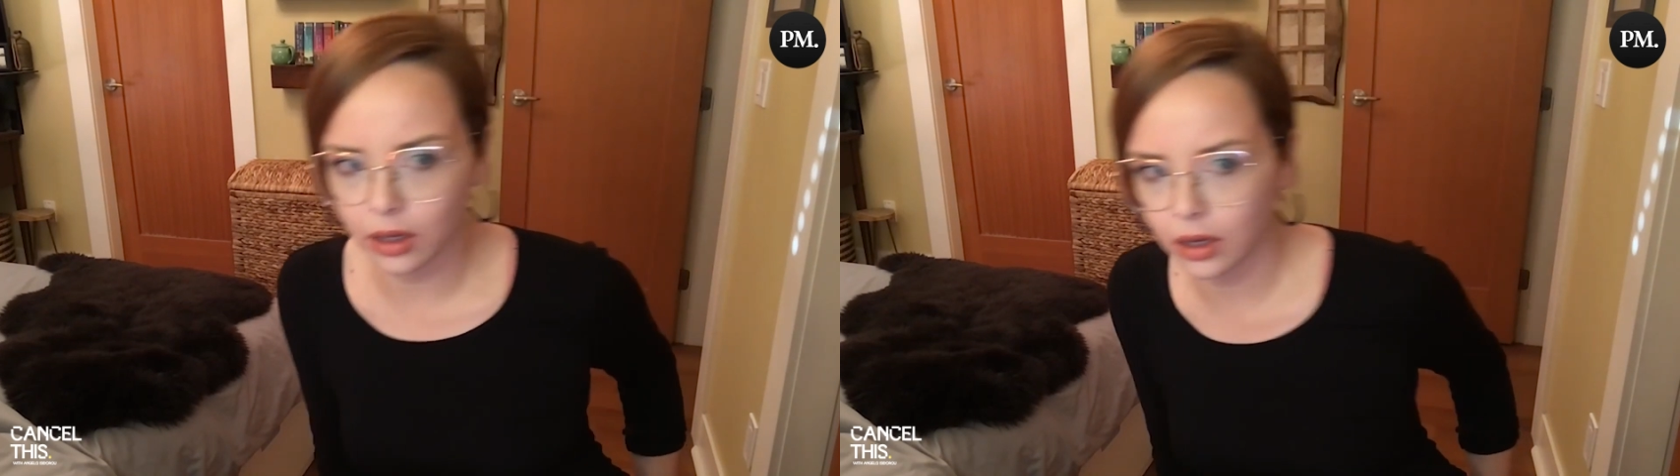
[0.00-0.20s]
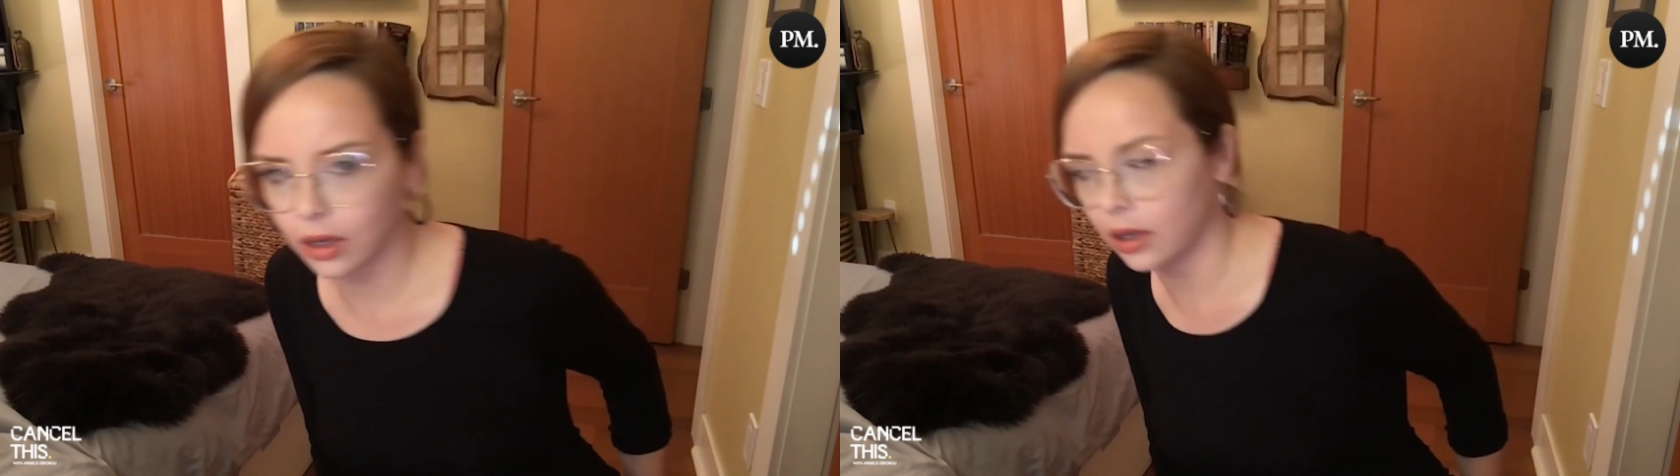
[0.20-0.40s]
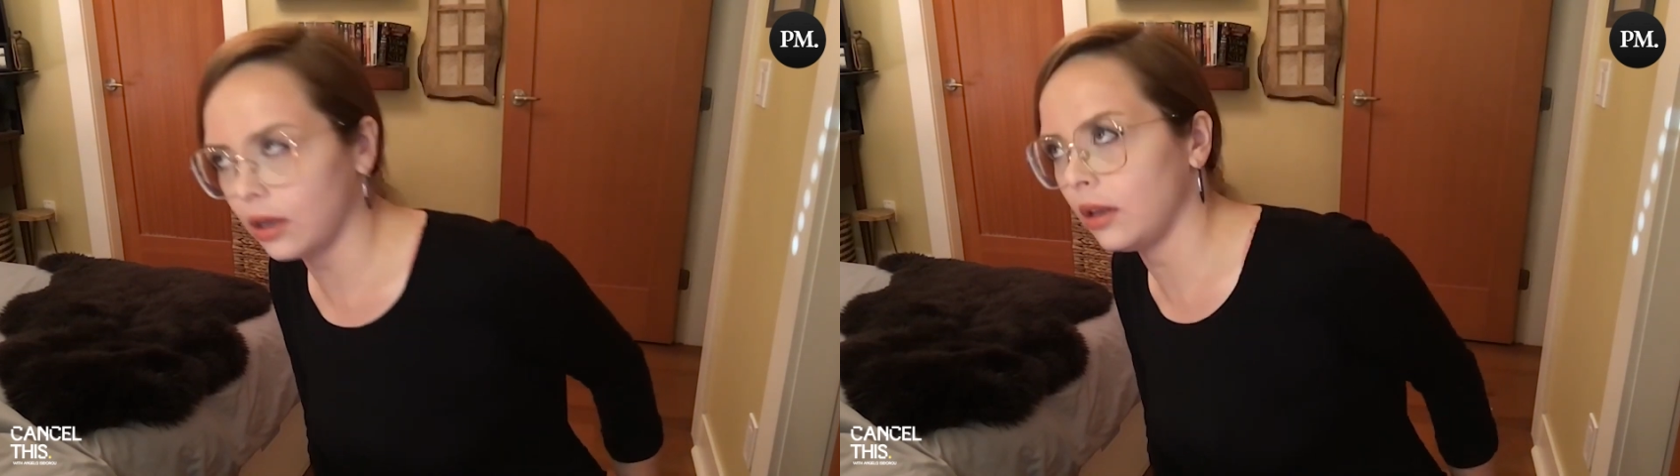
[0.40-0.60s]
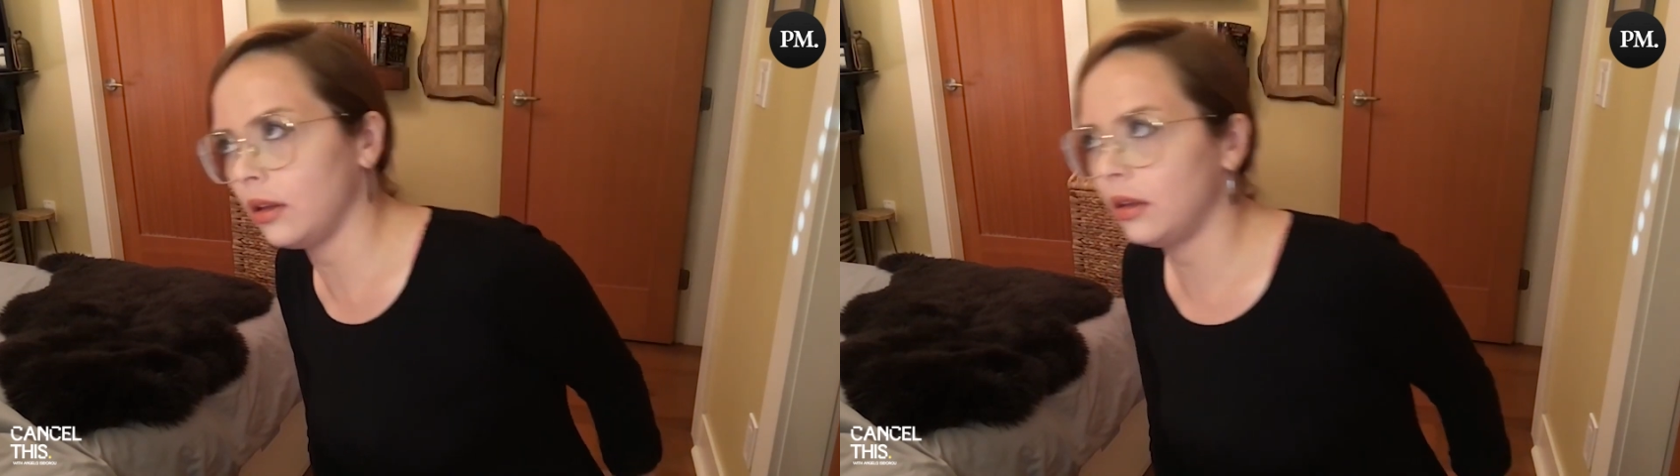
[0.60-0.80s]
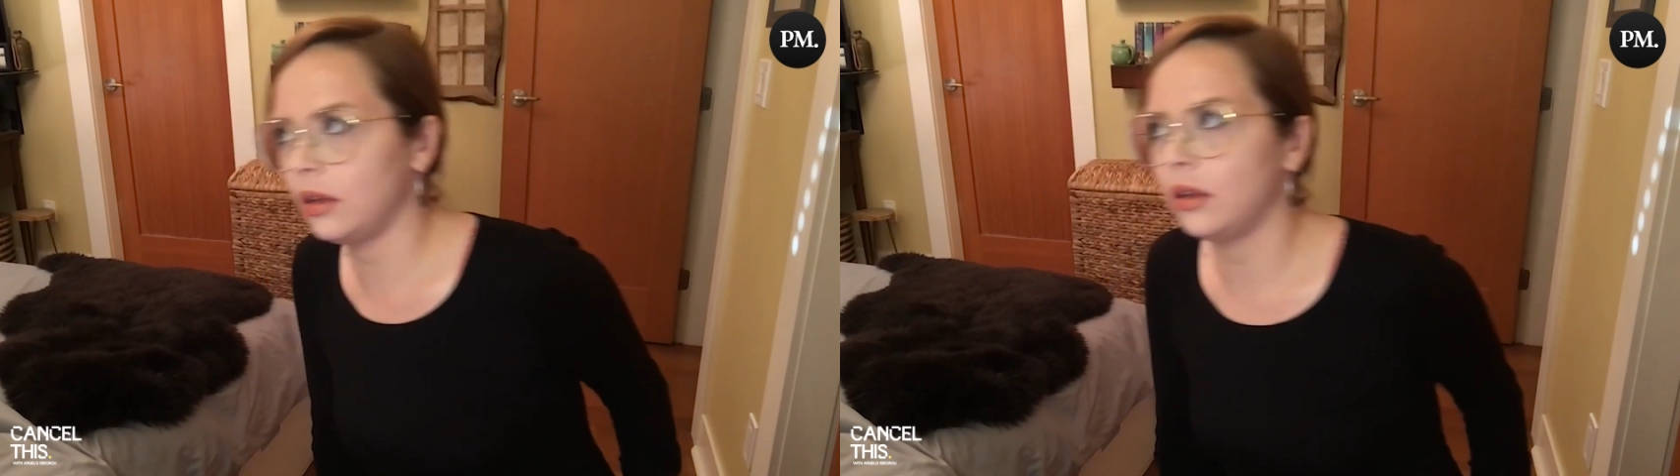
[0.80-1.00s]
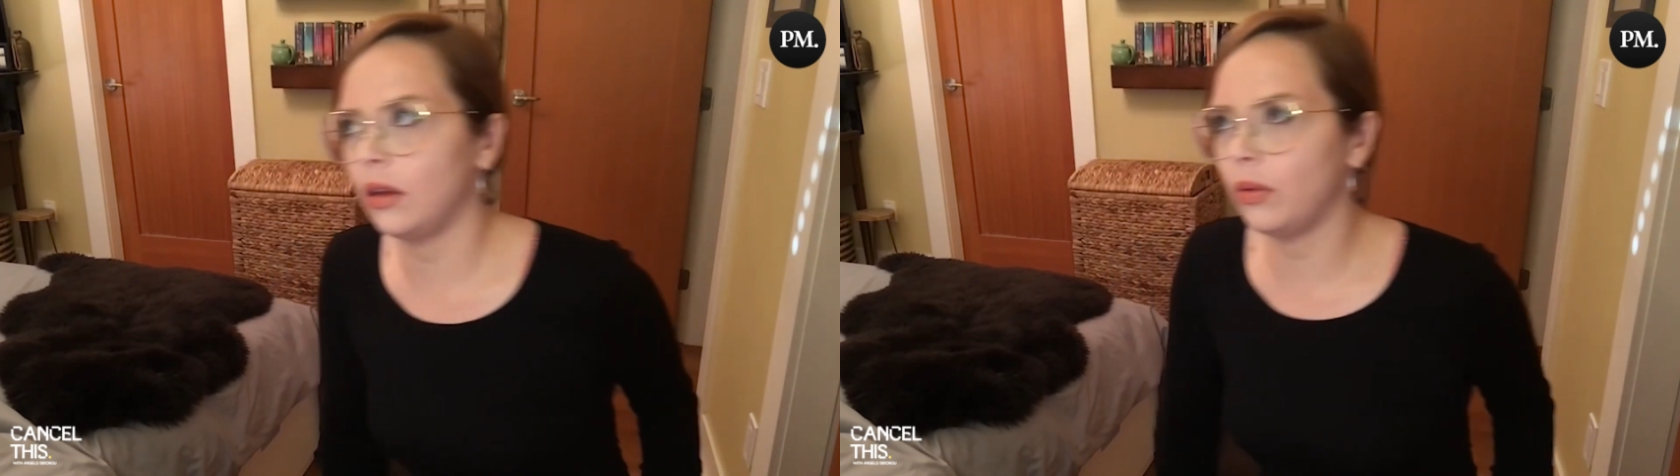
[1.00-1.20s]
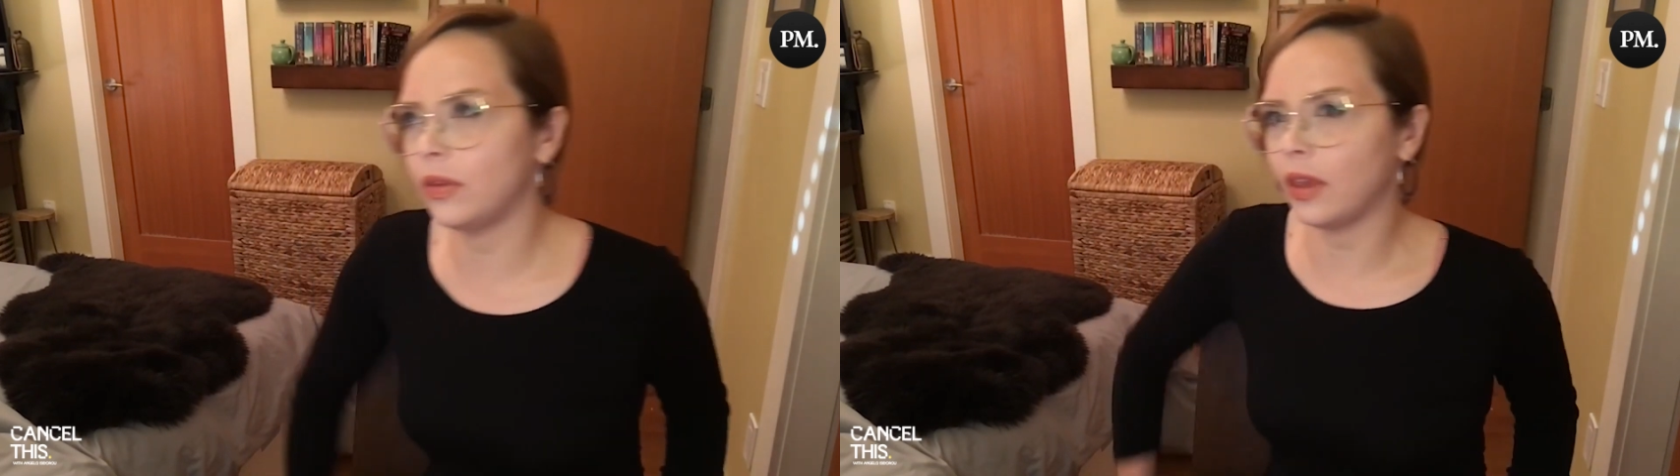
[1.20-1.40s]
it was